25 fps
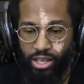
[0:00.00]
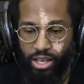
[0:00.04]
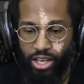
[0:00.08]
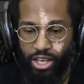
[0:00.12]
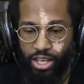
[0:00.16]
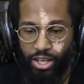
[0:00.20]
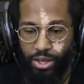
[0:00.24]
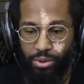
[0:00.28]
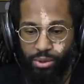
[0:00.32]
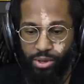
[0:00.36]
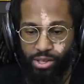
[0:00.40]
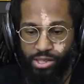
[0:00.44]

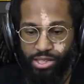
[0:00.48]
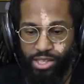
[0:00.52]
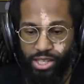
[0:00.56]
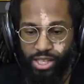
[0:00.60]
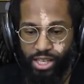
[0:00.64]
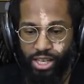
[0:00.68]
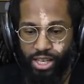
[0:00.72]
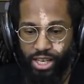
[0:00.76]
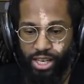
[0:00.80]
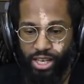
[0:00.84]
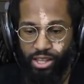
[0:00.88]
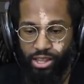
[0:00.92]
And you can
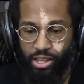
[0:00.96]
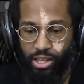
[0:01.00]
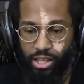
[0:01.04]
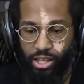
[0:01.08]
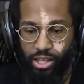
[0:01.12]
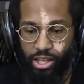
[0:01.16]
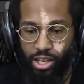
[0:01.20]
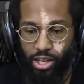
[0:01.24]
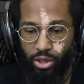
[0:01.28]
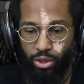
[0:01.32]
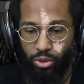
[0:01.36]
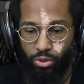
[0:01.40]
see it in the
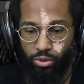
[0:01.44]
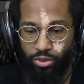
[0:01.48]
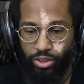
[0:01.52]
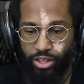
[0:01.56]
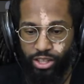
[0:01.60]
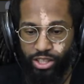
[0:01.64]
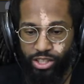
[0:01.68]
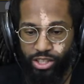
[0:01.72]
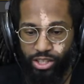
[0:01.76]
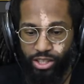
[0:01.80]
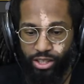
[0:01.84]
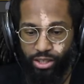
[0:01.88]
yellow
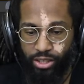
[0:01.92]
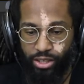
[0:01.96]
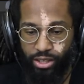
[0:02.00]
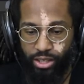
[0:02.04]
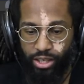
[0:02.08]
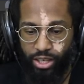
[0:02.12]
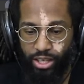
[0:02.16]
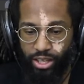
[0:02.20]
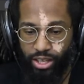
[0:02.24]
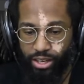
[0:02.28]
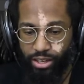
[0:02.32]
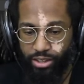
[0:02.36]
region
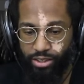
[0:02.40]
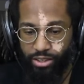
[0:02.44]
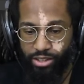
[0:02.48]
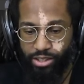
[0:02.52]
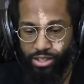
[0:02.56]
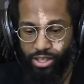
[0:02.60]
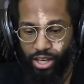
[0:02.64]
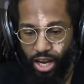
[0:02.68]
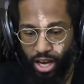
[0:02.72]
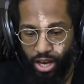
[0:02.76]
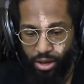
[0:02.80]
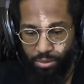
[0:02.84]
here at the
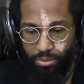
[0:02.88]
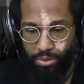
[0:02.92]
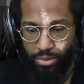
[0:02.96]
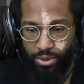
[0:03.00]
top.